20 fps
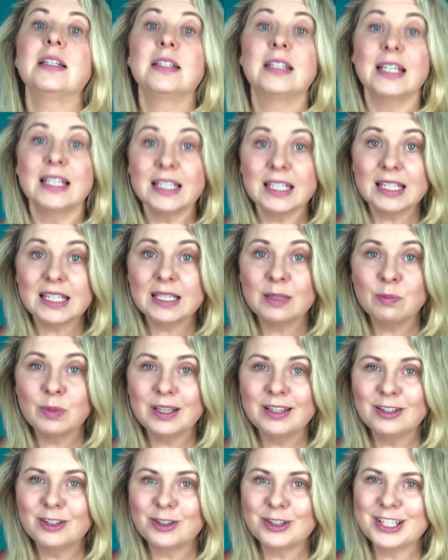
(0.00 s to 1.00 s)
Does it seem
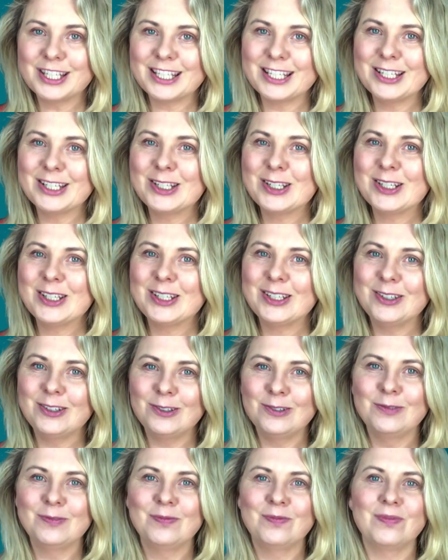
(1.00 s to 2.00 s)
interesting to
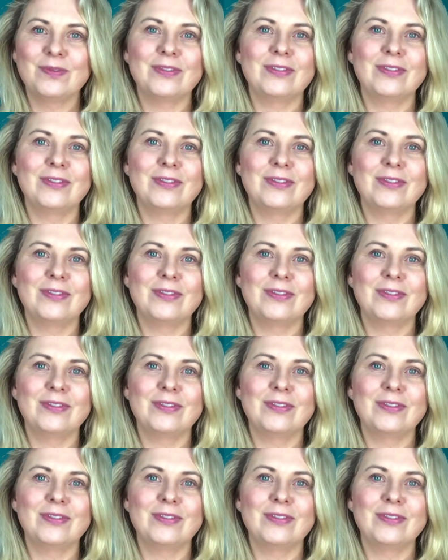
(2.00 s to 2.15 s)
you?